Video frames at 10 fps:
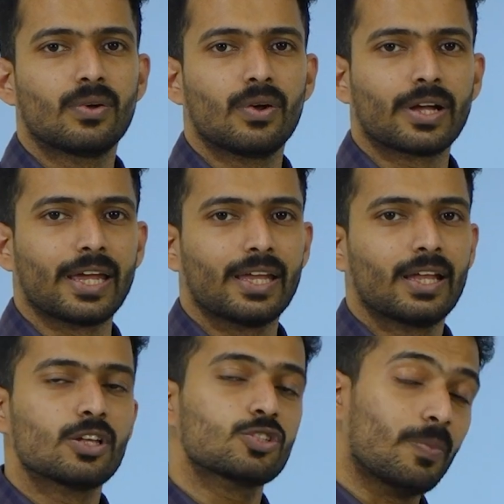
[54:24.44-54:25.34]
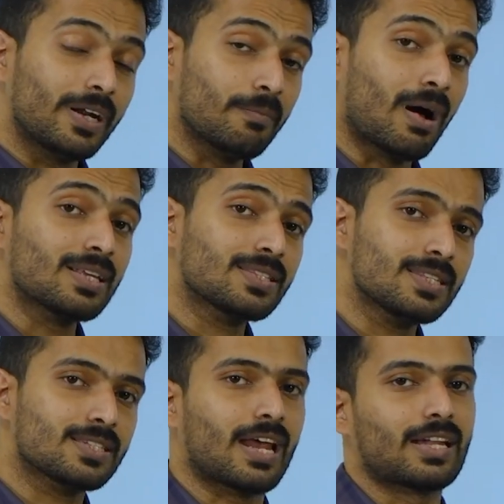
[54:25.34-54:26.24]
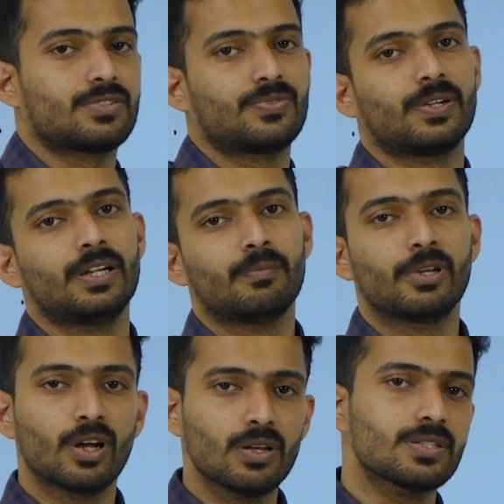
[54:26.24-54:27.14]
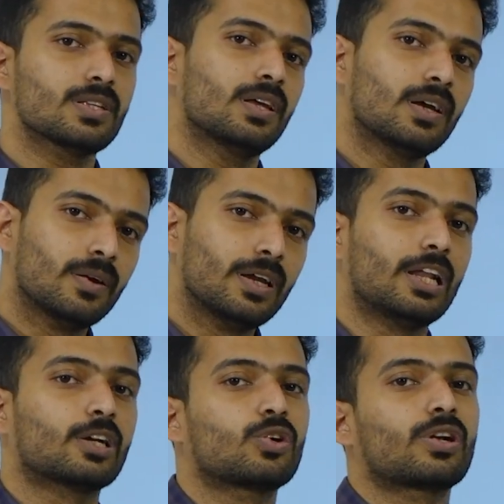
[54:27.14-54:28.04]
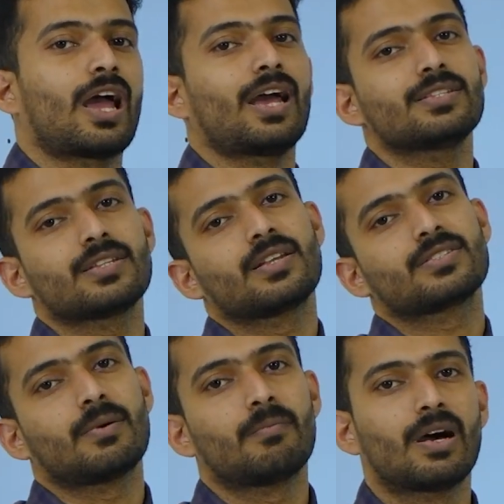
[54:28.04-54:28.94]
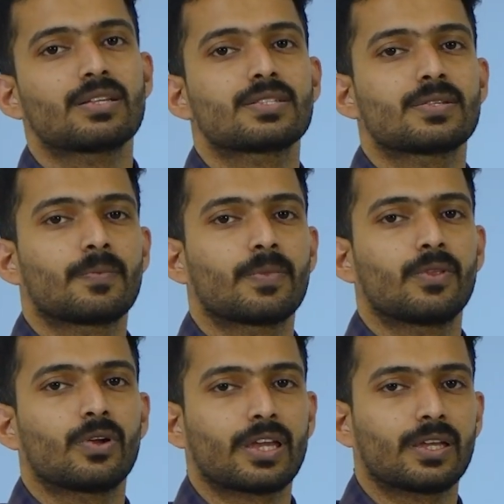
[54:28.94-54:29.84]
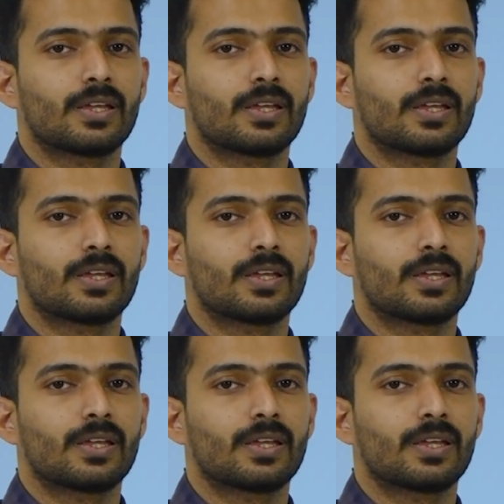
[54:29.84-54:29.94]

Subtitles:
Okay, so but a mass is transferred because electron has some mass. Okay.